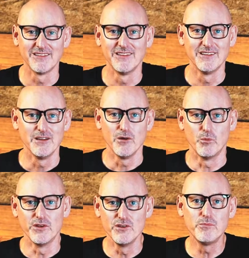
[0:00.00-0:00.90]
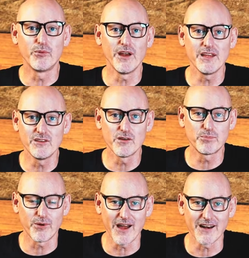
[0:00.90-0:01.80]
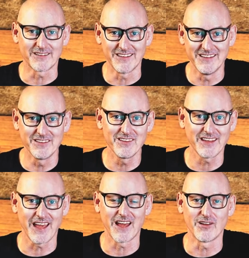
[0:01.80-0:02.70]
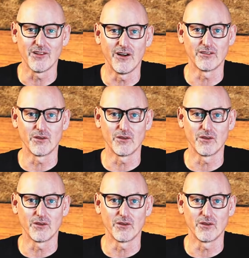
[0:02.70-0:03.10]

When you bring your product into the catalog,